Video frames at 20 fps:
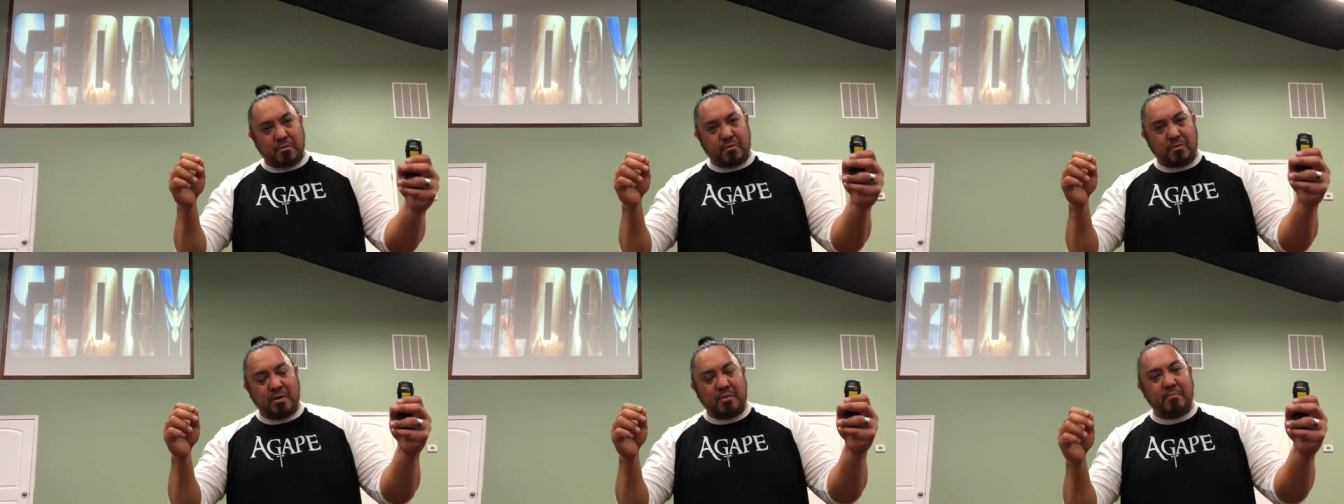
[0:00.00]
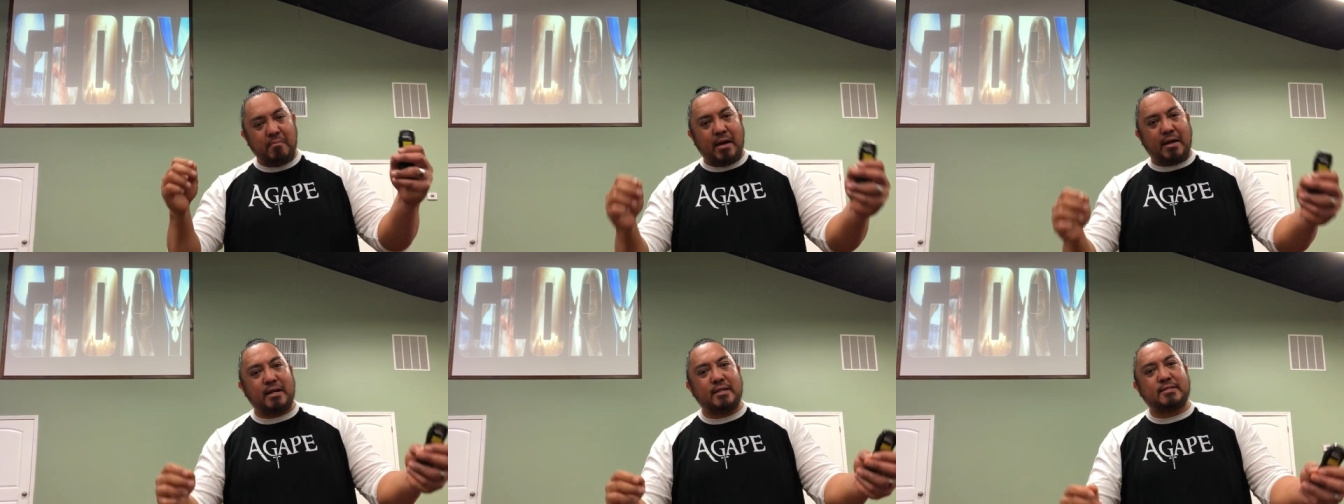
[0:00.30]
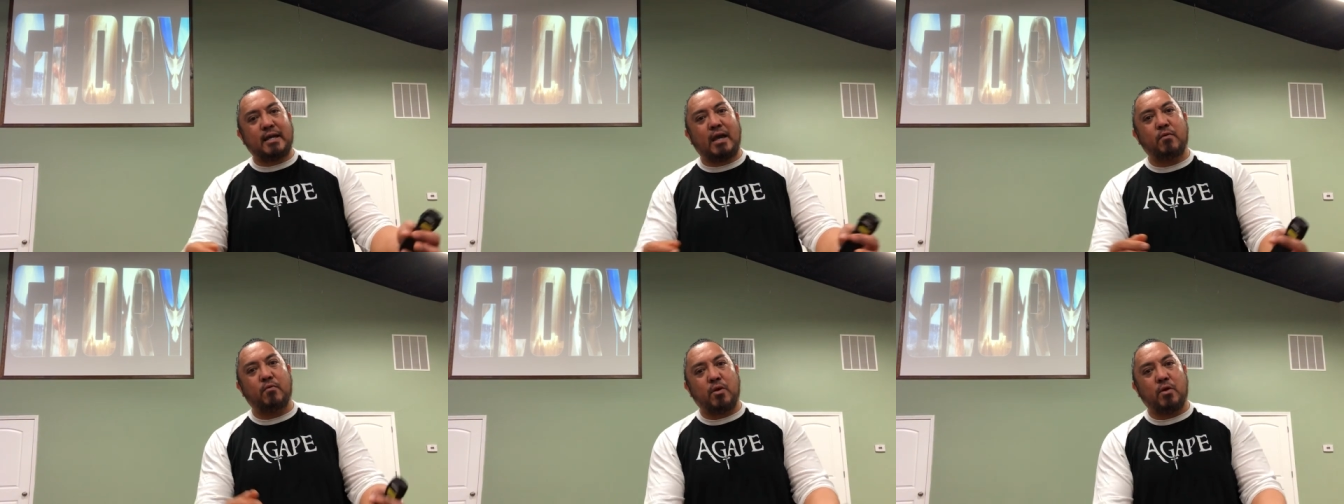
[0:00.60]
we
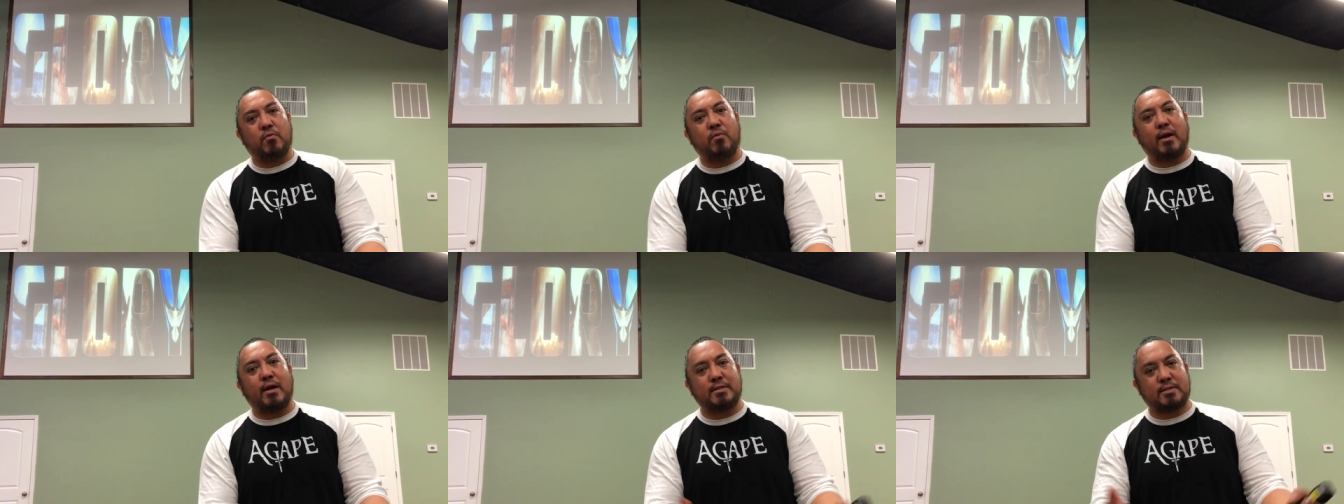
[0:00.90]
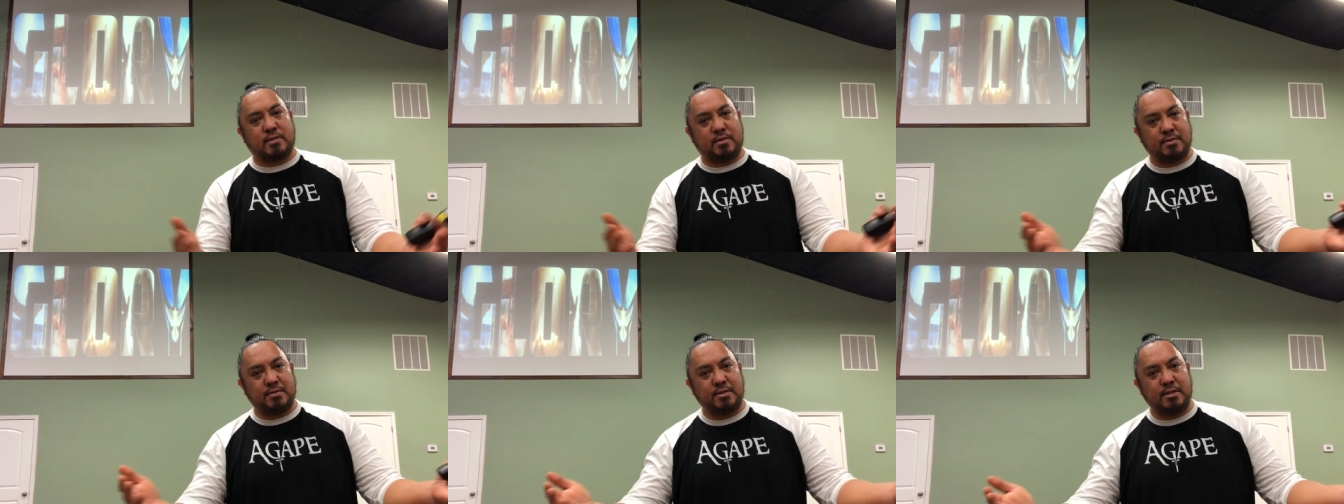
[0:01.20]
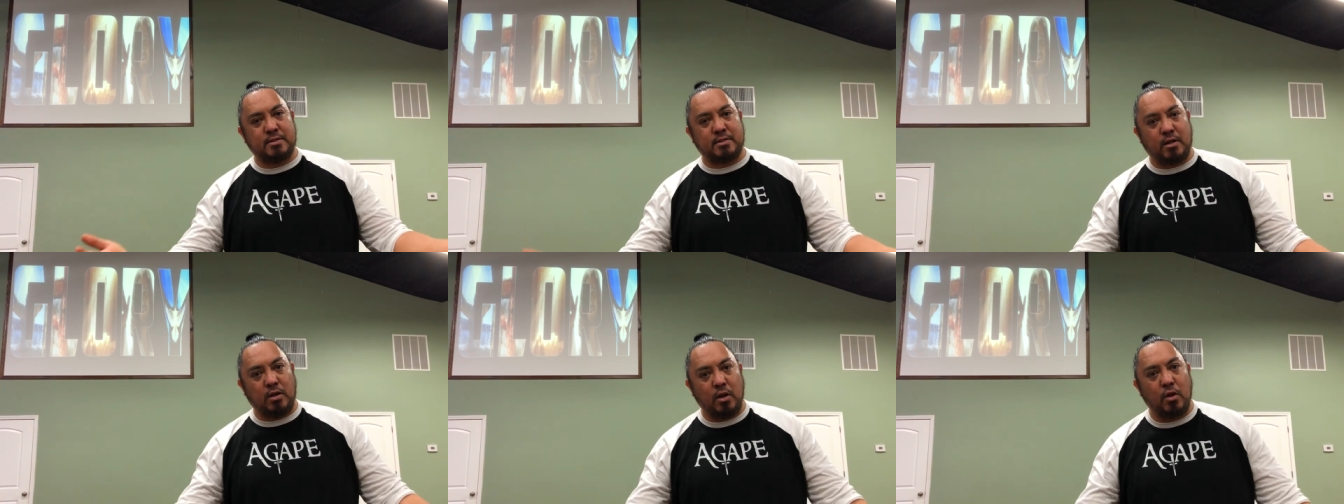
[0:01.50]
meditate, we rest on
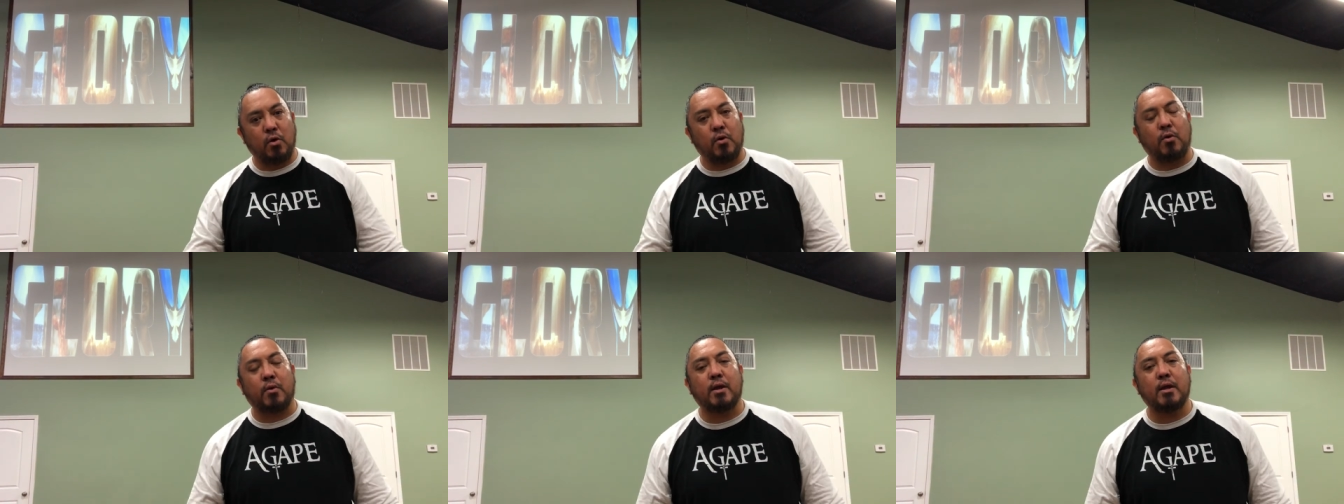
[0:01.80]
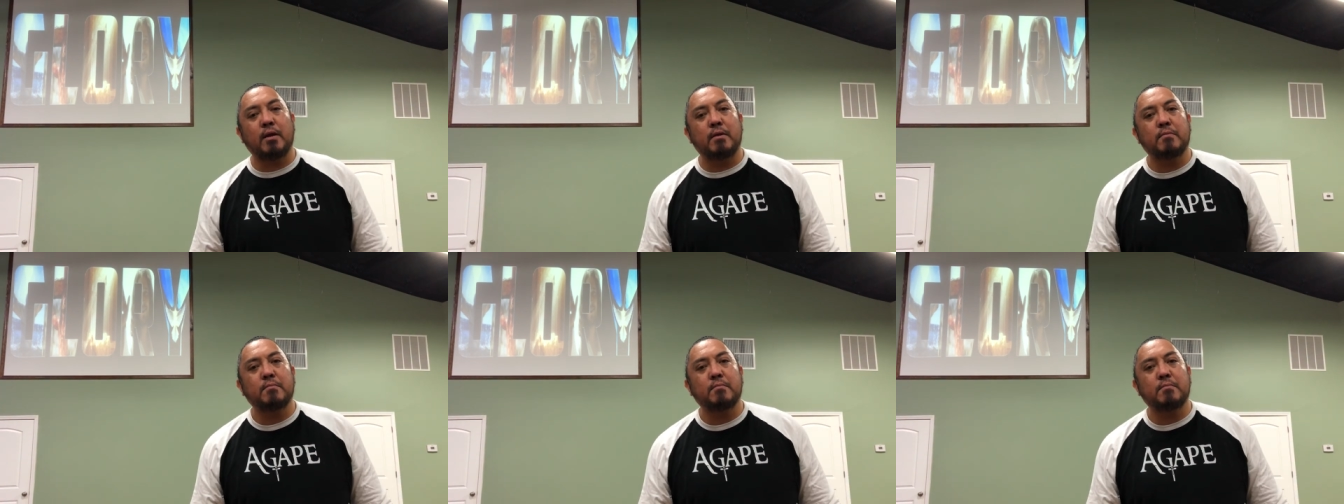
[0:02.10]
this glory.